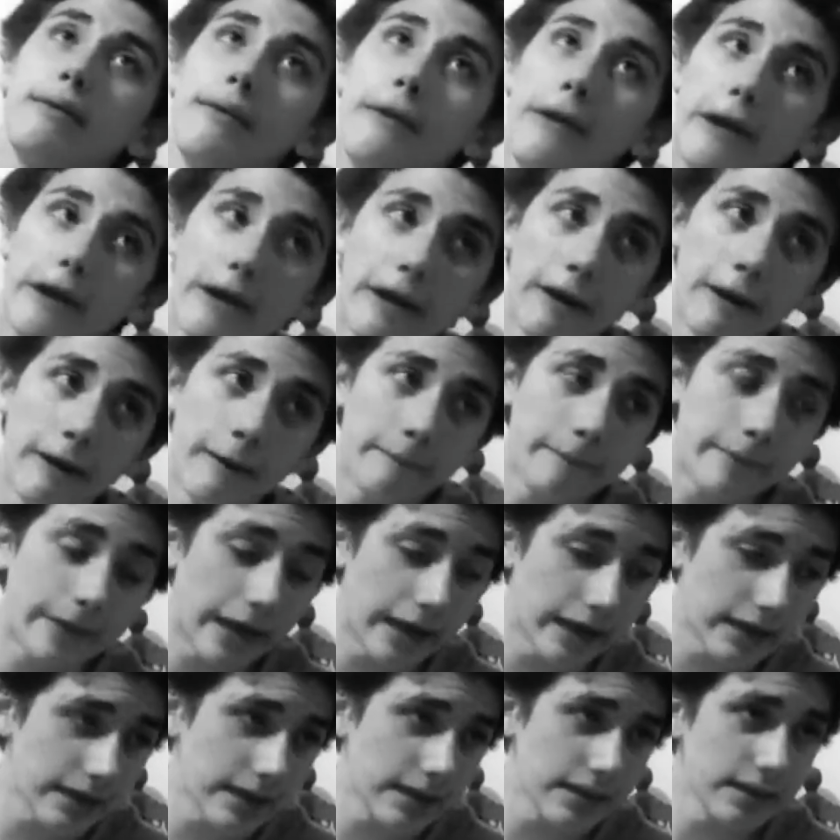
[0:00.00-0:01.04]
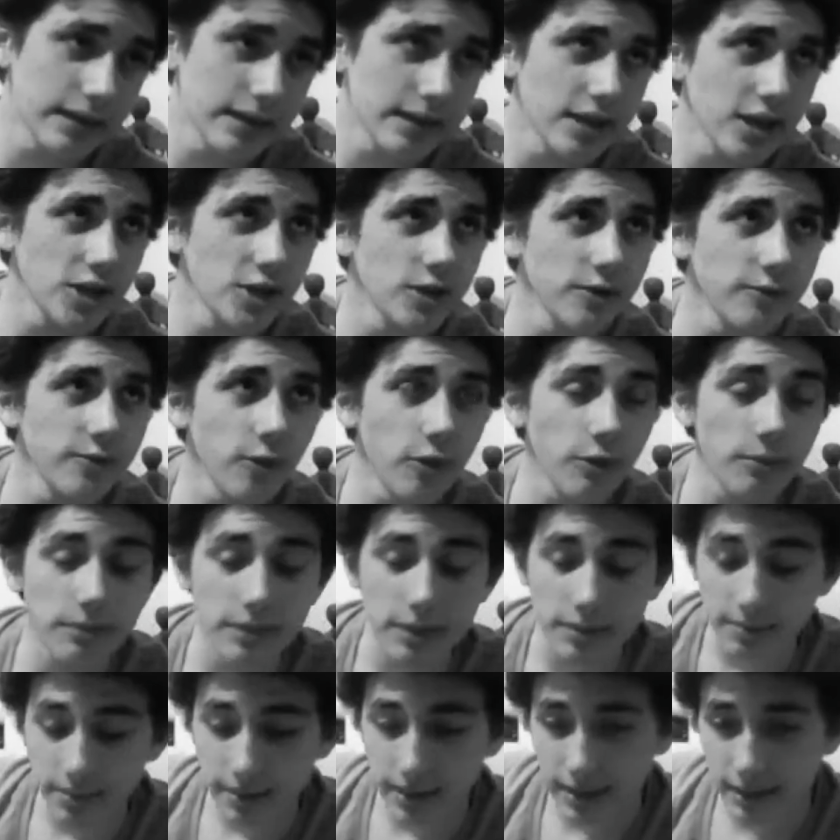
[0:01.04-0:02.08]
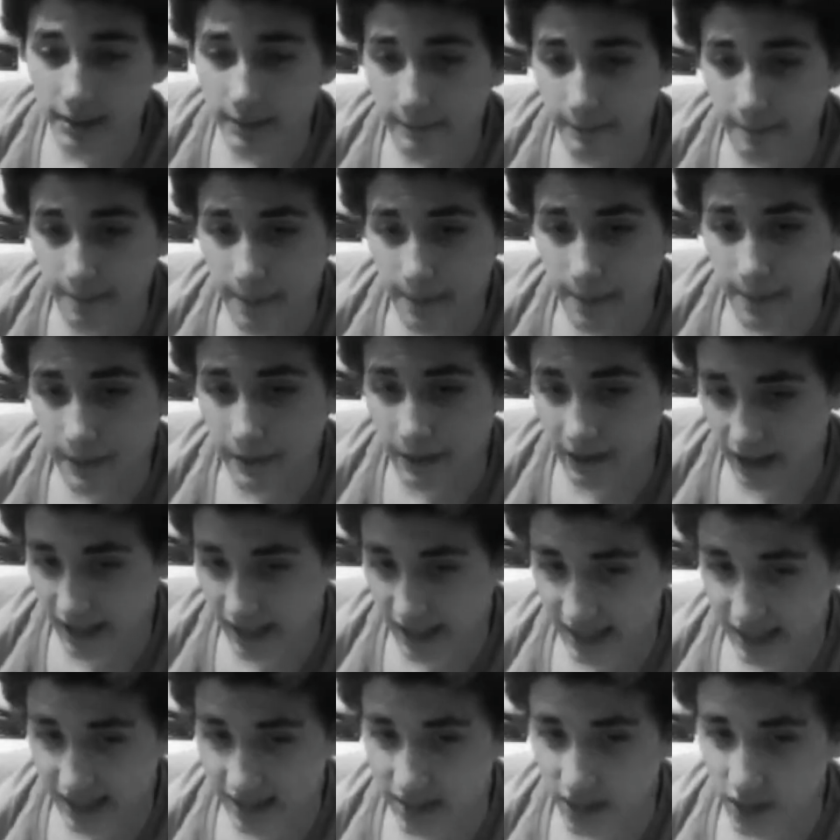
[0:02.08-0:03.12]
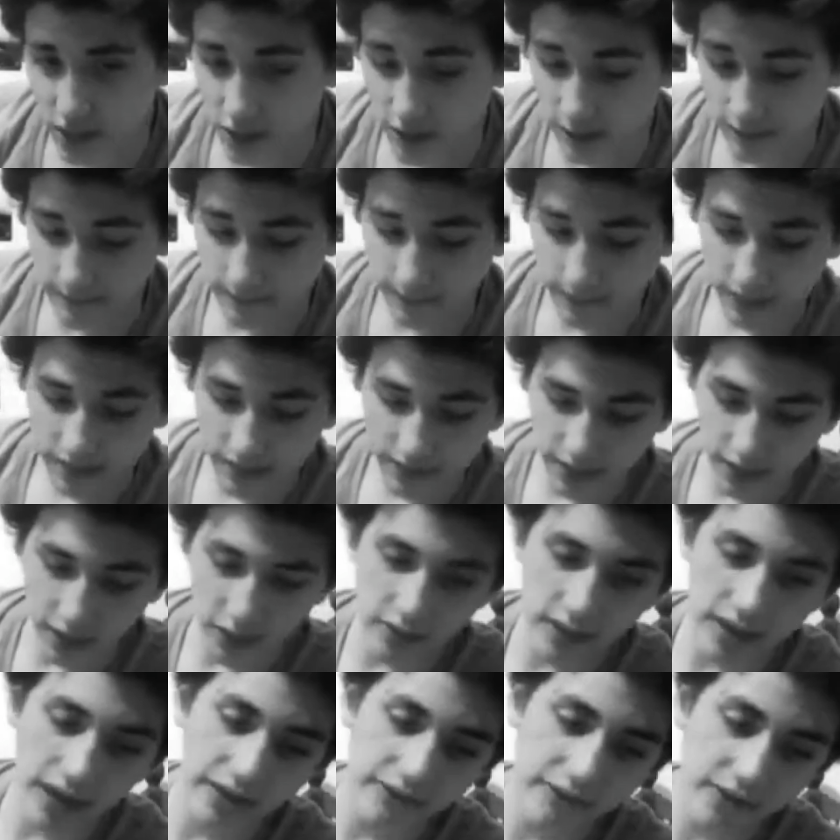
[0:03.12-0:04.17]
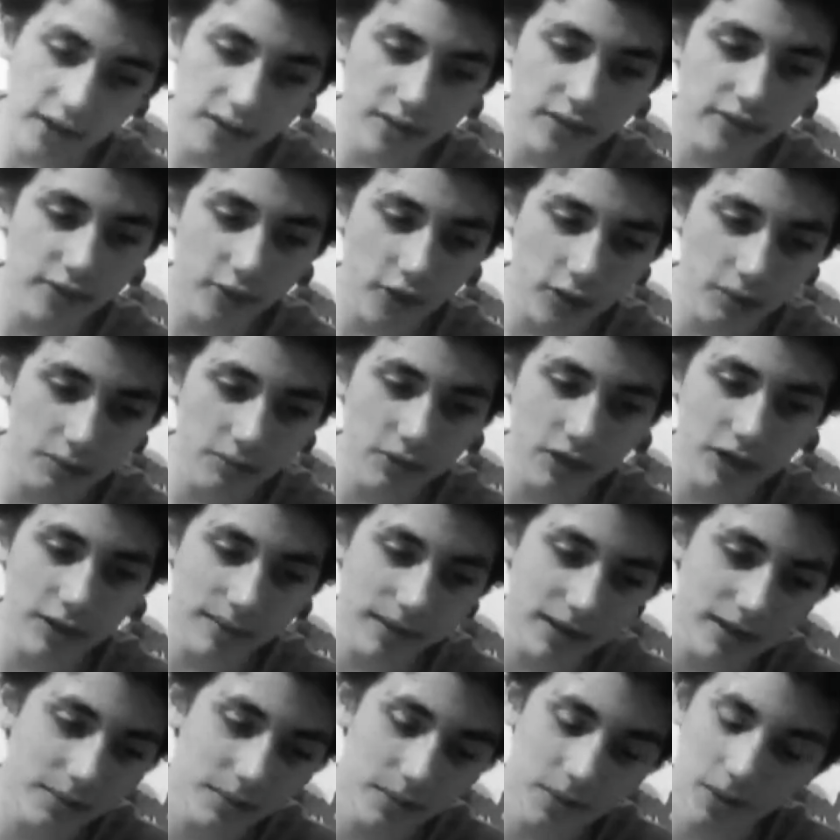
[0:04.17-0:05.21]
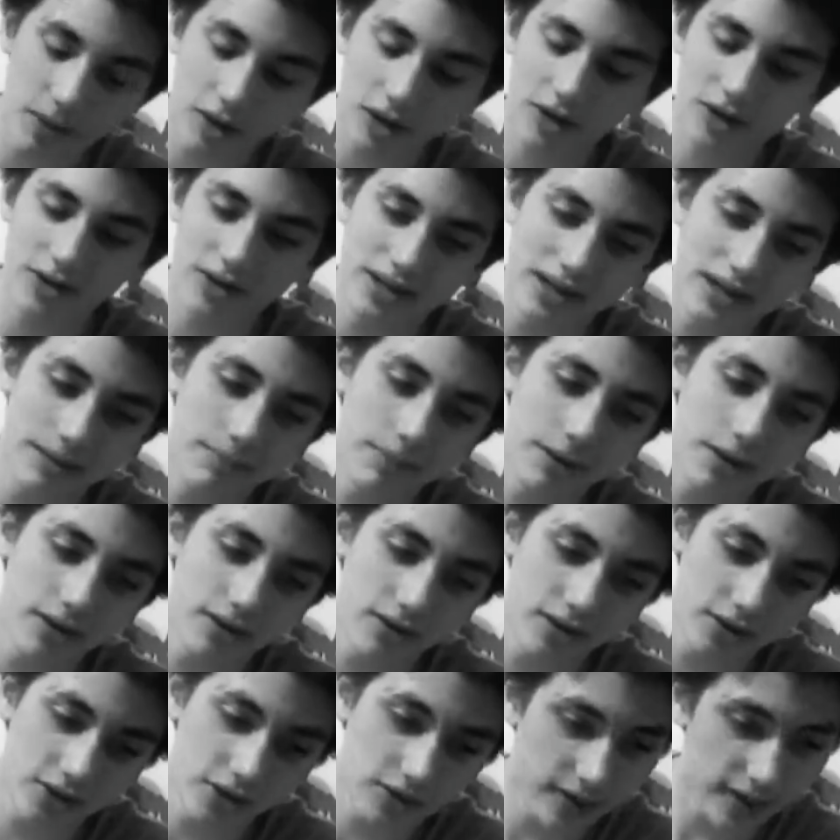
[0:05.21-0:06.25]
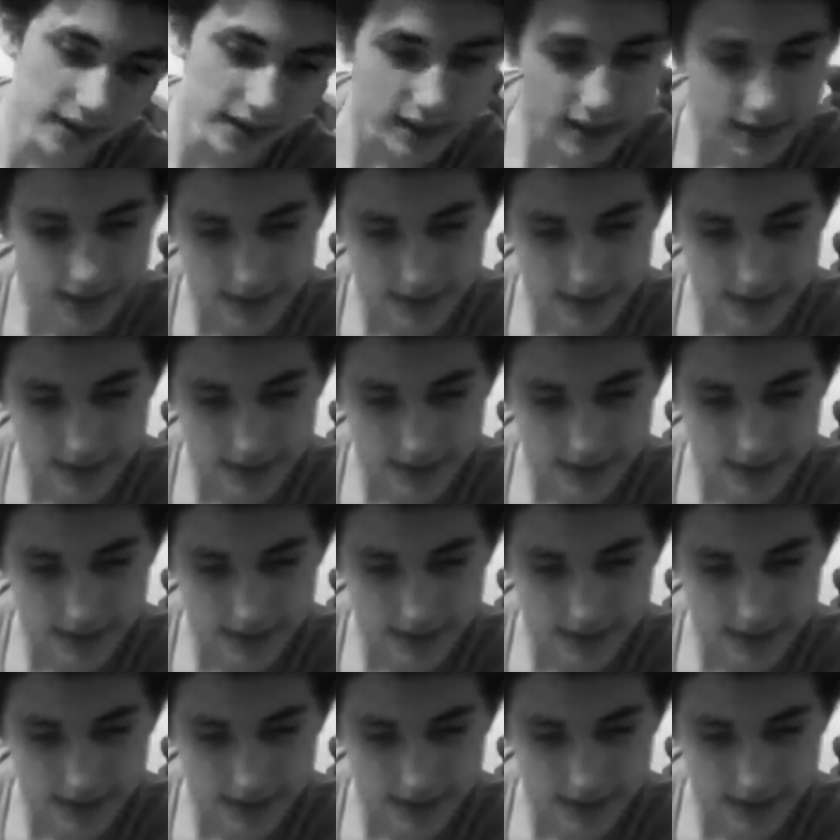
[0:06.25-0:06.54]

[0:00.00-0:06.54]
uh, can I get an extension form, please? Like, get an extension. It's like, okay, fill this form, bring it back tomorrow. You need parent signature like